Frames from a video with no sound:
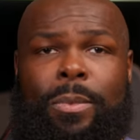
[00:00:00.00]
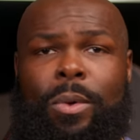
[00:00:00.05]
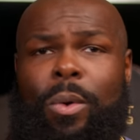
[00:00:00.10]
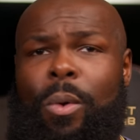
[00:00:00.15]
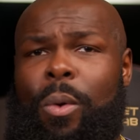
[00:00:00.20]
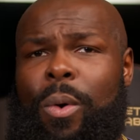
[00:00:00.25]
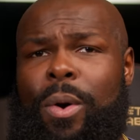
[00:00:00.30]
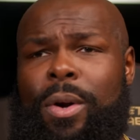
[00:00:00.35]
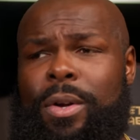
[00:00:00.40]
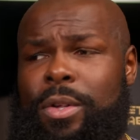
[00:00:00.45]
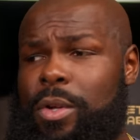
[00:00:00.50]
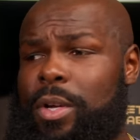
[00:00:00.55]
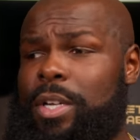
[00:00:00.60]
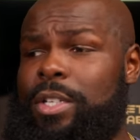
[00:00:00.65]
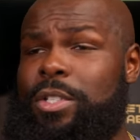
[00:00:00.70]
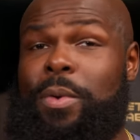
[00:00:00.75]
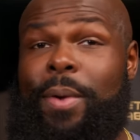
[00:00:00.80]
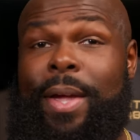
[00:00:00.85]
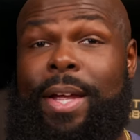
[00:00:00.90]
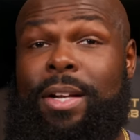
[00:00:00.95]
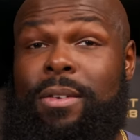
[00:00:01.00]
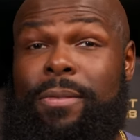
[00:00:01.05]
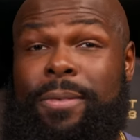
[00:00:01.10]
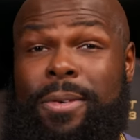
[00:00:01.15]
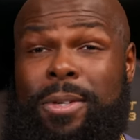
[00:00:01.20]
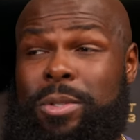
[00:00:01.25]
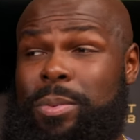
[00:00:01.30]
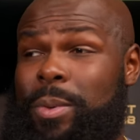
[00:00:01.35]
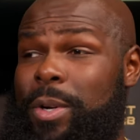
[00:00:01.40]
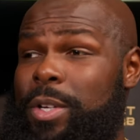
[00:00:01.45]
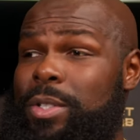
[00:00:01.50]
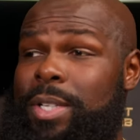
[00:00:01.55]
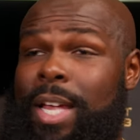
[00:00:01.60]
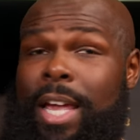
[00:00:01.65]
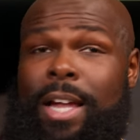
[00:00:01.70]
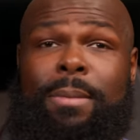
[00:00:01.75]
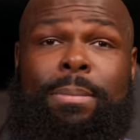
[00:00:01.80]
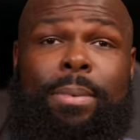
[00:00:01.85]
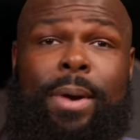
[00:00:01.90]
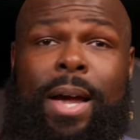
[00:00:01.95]
or you can do interviews where you
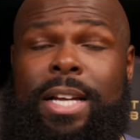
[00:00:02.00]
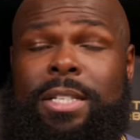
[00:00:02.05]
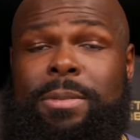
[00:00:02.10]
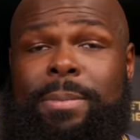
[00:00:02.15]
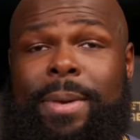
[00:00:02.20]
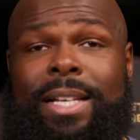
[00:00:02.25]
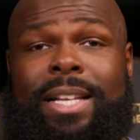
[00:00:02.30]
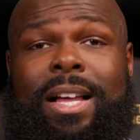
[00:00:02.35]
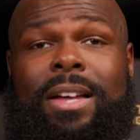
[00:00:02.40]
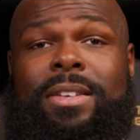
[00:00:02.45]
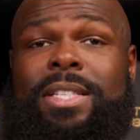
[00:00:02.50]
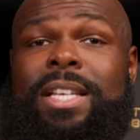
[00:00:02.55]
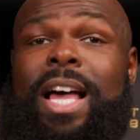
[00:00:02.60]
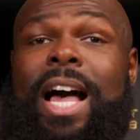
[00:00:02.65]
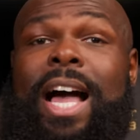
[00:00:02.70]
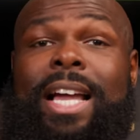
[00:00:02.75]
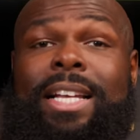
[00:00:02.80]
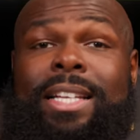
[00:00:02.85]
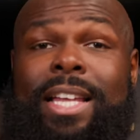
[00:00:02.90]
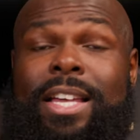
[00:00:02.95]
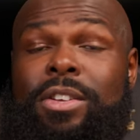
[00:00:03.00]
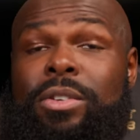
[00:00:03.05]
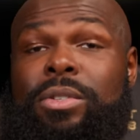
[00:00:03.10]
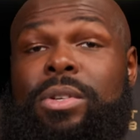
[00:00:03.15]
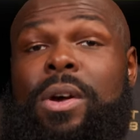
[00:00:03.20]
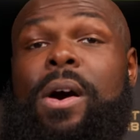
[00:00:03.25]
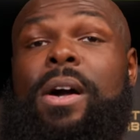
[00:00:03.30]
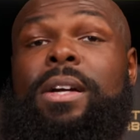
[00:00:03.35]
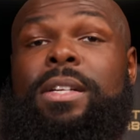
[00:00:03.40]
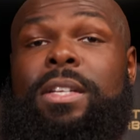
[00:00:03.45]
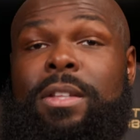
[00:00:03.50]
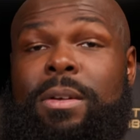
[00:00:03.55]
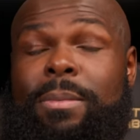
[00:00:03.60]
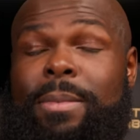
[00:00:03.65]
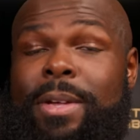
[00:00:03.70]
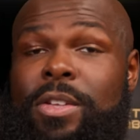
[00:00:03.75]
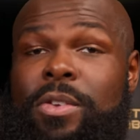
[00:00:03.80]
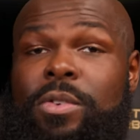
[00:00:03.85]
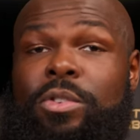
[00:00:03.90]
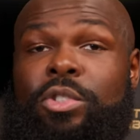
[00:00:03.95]
take a bridesmaid outside and you talk to them
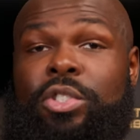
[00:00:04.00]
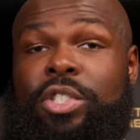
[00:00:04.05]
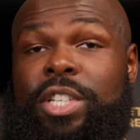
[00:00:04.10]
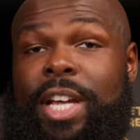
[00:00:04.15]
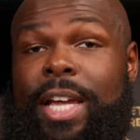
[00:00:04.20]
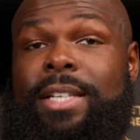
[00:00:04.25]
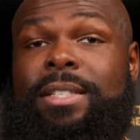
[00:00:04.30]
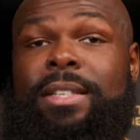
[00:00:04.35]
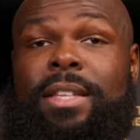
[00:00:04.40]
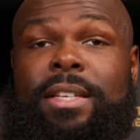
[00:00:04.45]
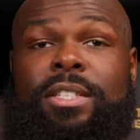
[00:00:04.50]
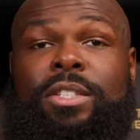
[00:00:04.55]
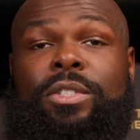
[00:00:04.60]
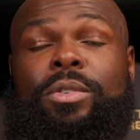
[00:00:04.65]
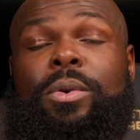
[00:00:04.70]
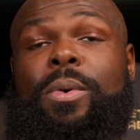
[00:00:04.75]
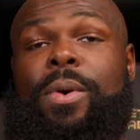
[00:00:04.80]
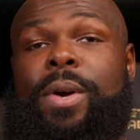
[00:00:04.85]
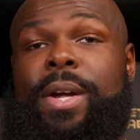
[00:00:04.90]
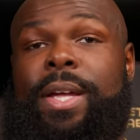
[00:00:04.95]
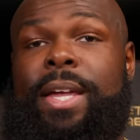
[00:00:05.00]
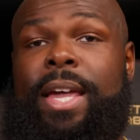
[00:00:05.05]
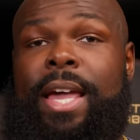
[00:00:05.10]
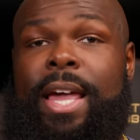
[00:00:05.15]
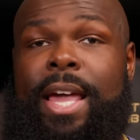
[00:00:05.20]
and you chase the story